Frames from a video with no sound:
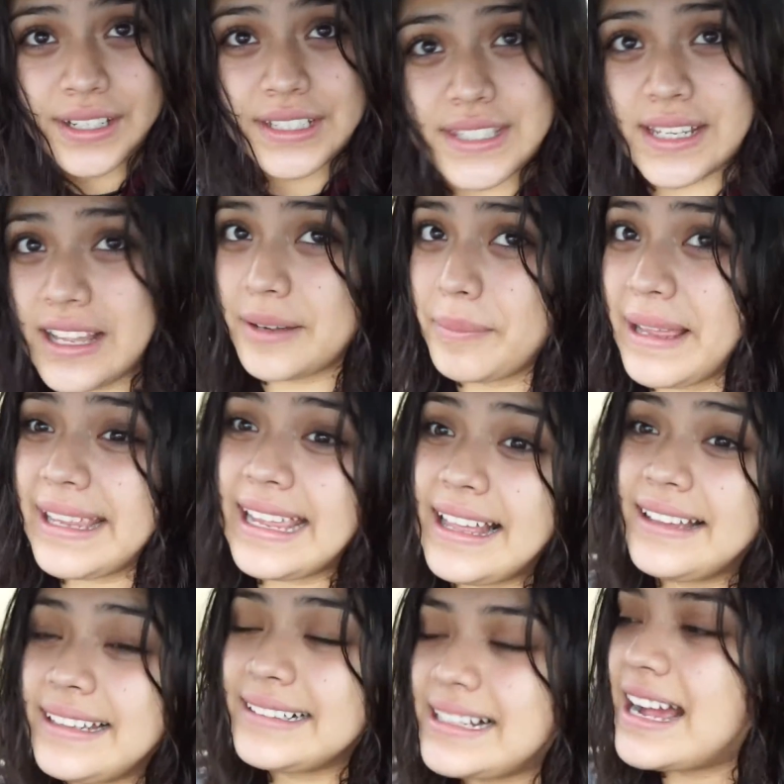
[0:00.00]
It's sung by
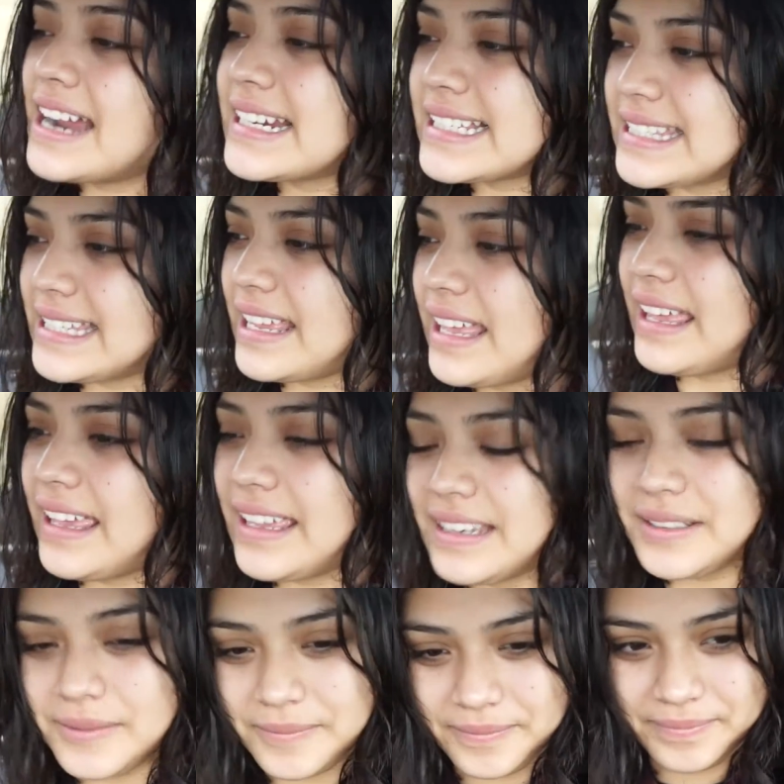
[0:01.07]
Kelly Clarkson.
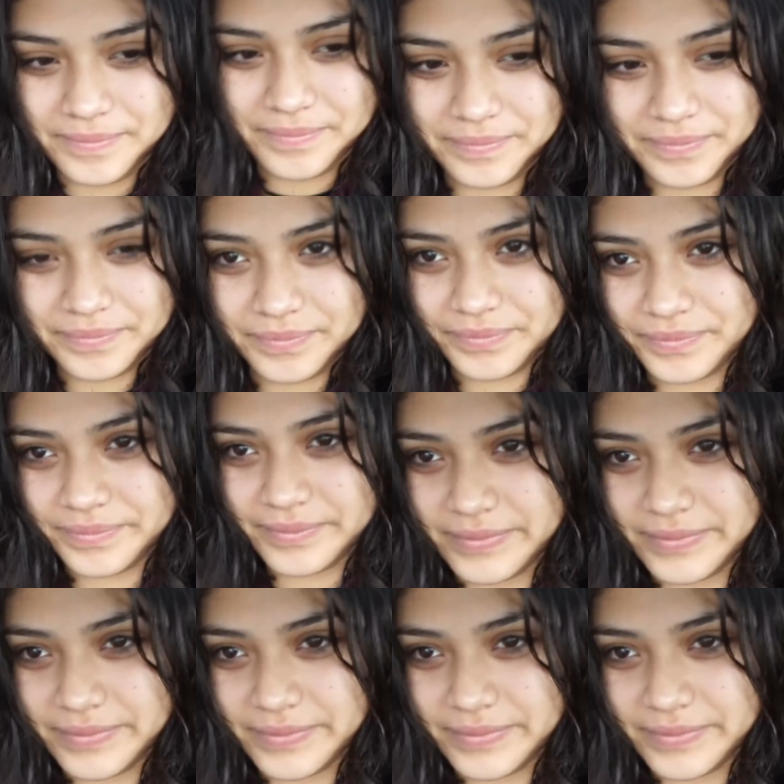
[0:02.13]
Hey.